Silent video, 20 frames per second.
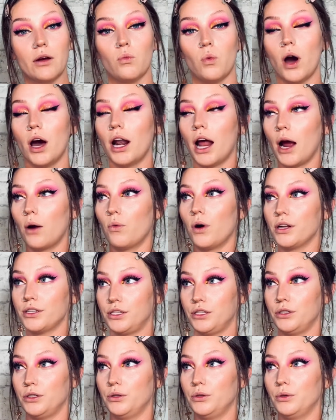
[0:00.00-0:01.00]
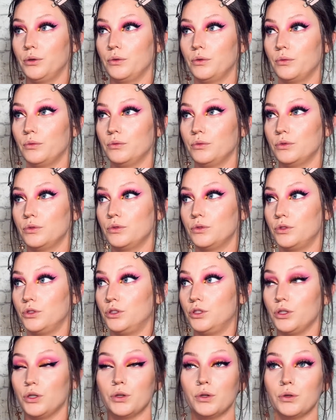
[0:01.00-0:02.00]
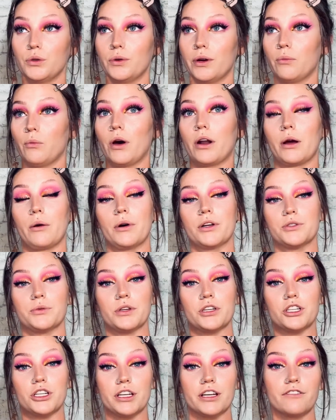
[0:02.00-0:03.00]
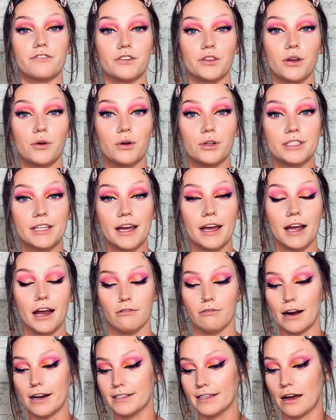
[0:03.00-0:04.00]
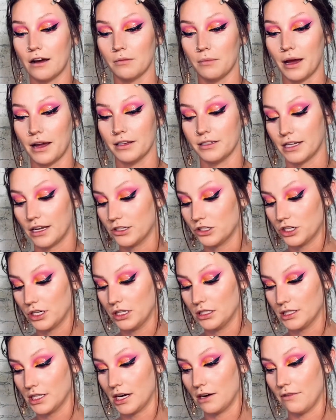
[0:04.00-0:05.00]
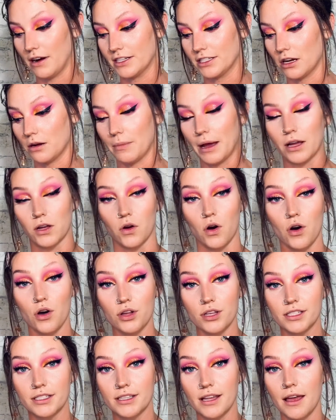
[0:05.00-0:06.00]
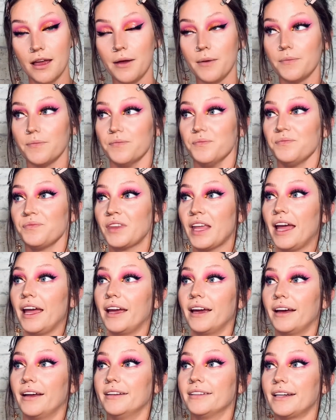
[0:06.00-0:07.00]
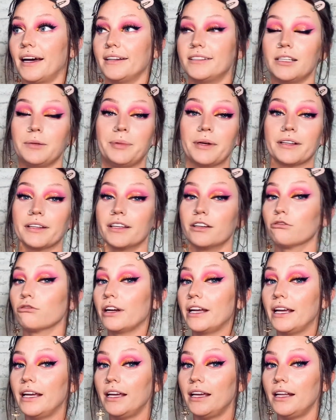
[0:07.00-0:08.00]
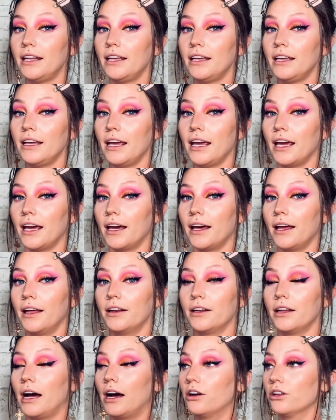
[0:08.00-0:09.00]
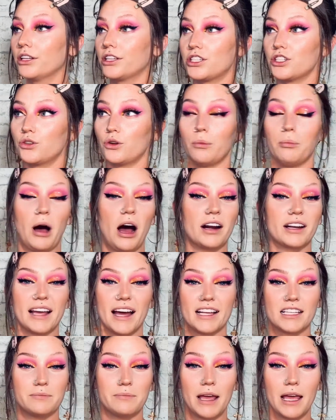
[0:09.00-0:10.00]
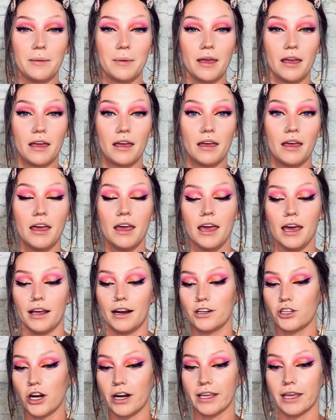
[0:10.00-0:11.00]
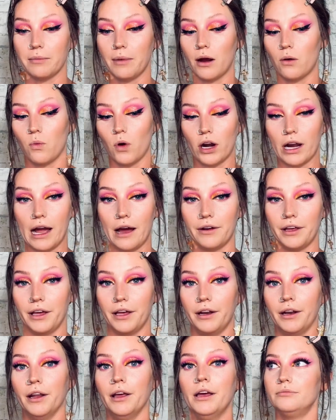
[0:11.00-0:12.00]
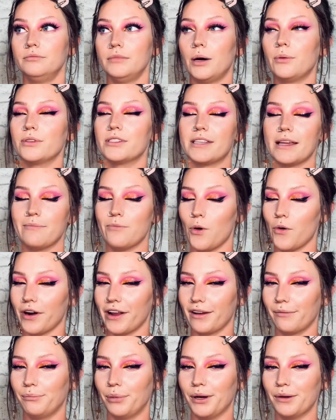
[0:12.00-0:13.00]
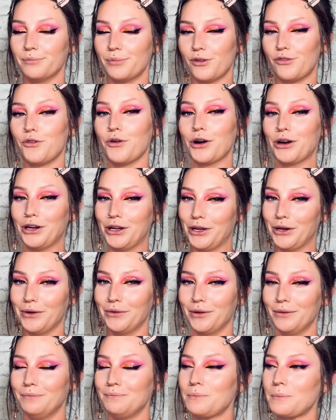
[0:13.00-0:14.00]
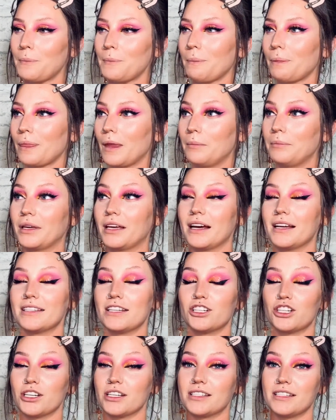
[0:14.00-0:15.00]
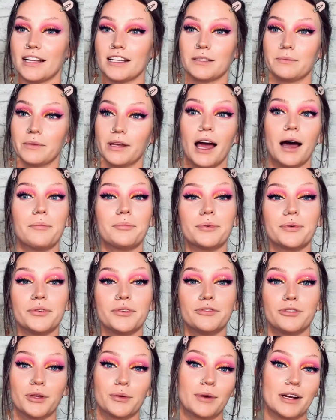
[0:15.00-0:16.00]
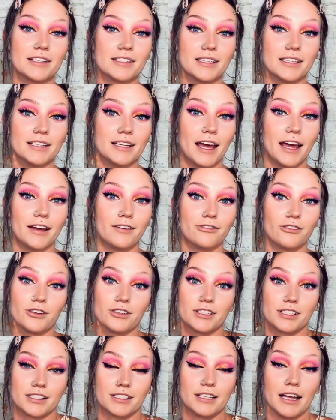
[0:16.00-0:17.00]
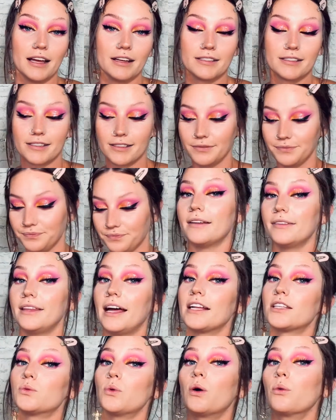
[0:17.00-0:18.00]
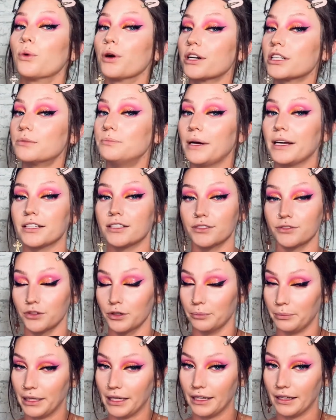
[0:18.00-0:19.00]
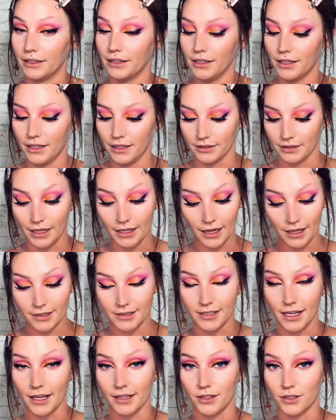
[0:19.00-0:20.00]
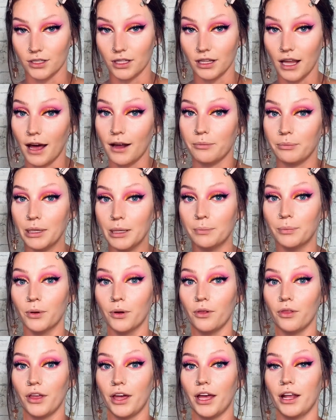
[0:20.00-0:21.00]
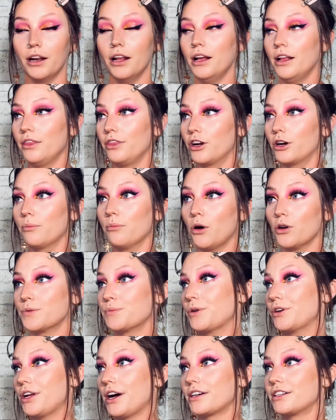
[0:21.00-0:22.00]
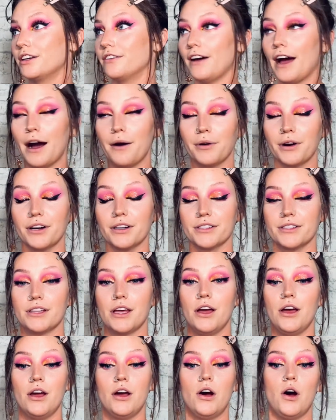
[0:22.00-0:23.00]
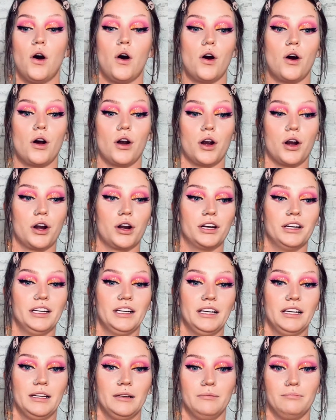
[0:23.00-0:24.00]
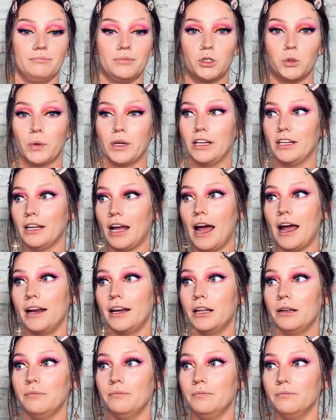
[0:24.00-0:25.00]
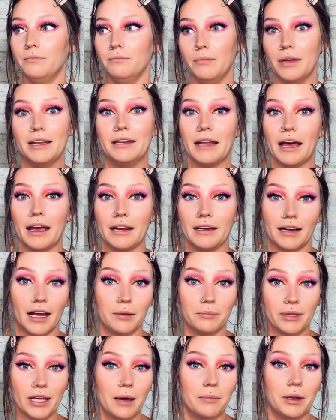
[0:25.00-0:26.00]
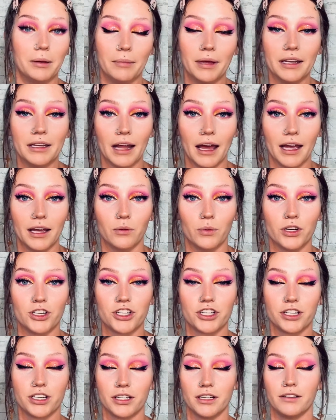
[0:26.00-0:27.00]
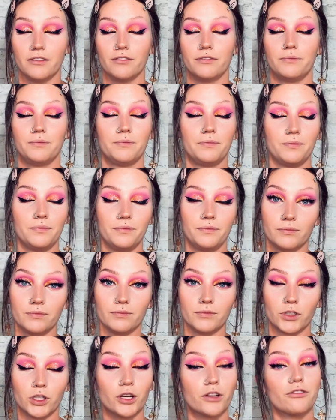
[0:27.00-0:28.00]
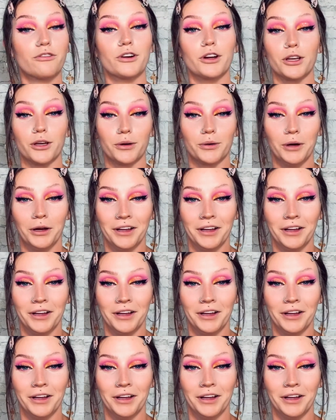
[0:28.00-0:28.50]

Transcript: what I want to do and what I want to achieve for the whole day. I write down my intentions and I write down my goals, and I typically read and I'll listen to a podcast maybe, and I try to get my workout in, I wouldn't say morning, but before noon, because it just sets me up for the rest of the day for success. That's what works best for me. Like I said, there's a lot of people that their most productive hours are between 9 p.m. and midnight, which good for you.